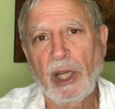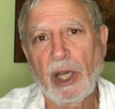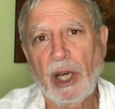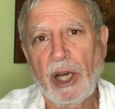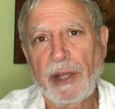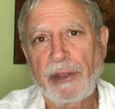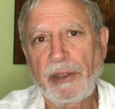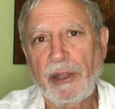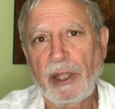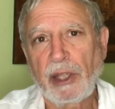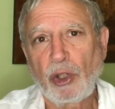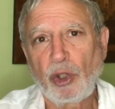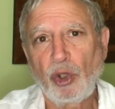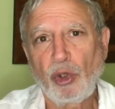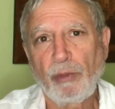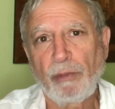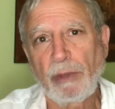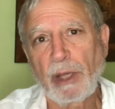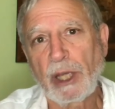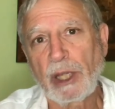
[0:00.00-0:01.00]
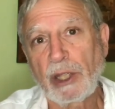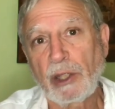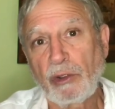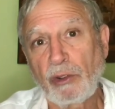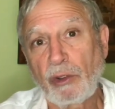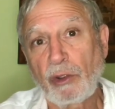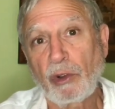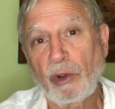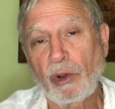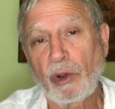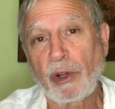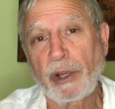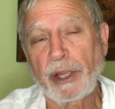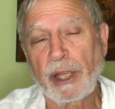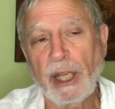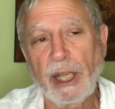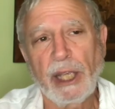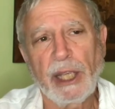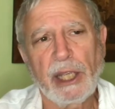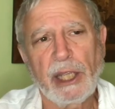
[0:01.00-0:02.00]
I think you may enjoy
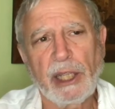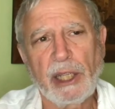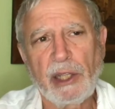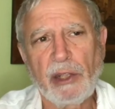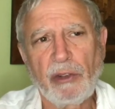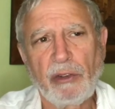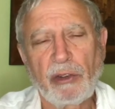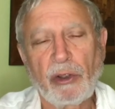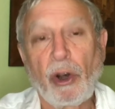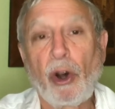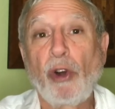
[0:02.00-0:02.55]
his